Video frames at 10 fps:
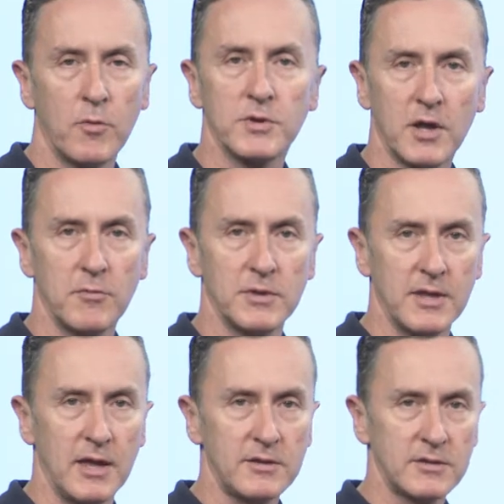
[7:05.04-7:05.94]
would go with
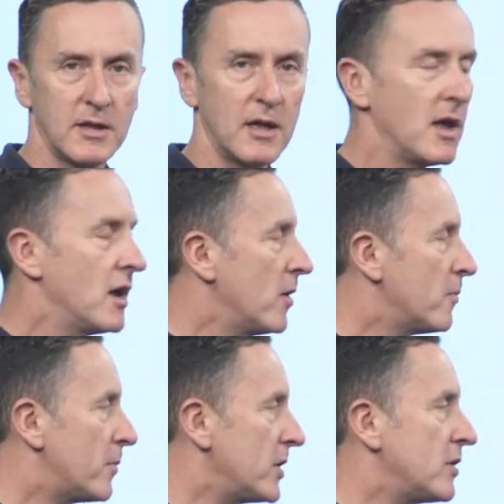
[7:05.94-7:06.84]
this,
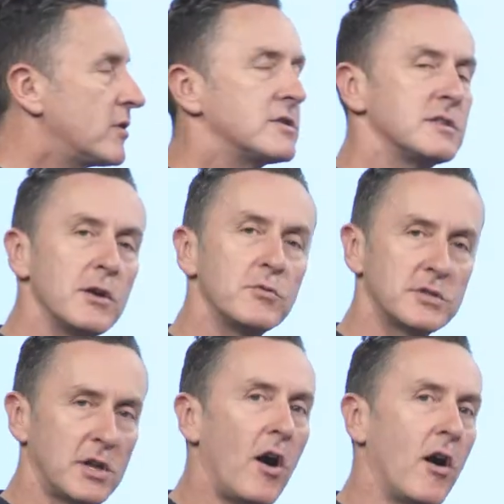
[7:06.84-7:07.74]
but you could still
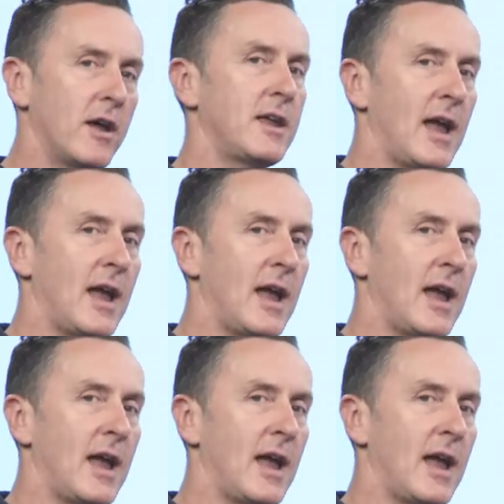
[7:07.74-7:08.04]
tie